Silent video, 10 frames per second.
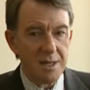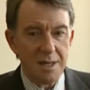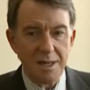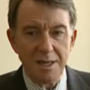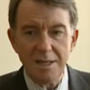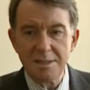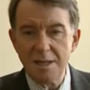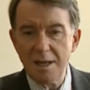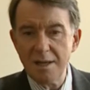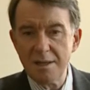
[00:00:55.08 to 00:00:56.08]
it's
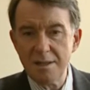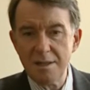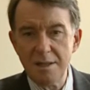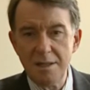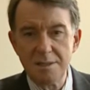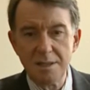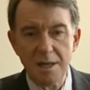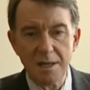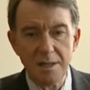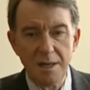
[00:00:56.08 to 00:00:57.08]
like
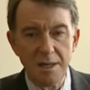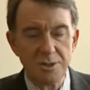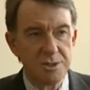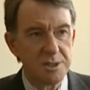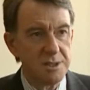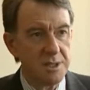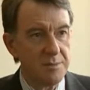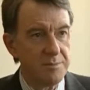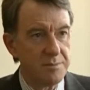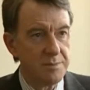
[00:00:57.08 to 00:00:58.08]
an
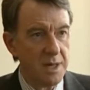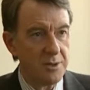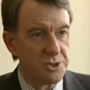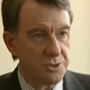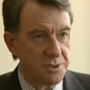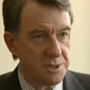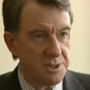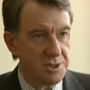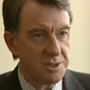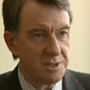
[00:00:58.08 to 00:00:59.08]
electricity power
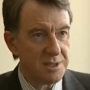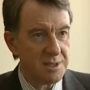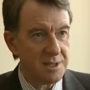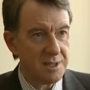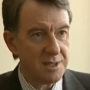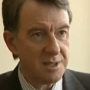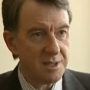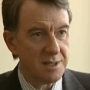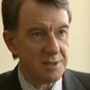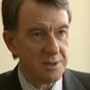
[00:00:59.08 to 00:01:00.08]
shortage
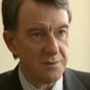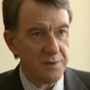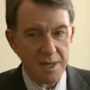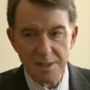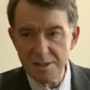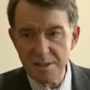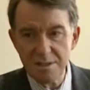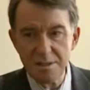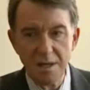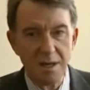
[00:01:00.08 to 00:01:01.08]
that affects the
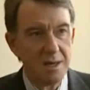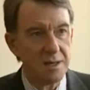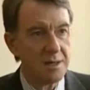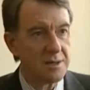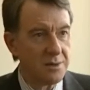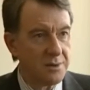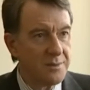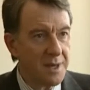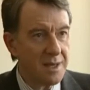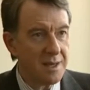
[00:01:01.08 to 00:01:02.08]
entire
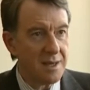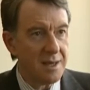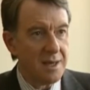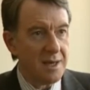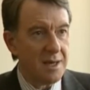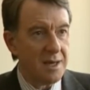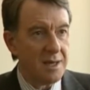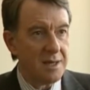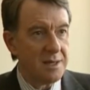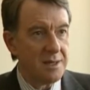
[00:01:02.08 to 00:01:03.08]
economy.
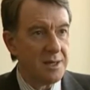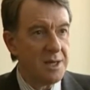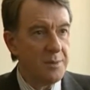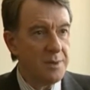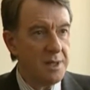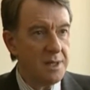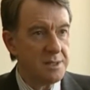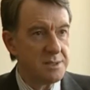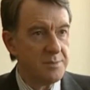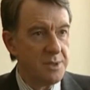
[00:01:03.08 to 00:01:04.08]
Nobody
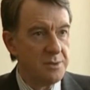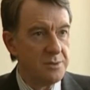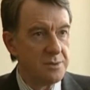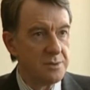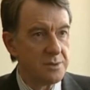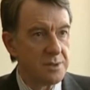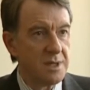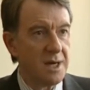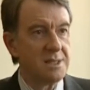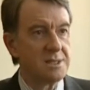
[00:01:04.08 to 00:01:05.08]
is immune or can
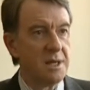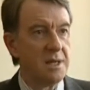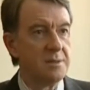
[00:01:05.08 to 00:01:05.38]
isolate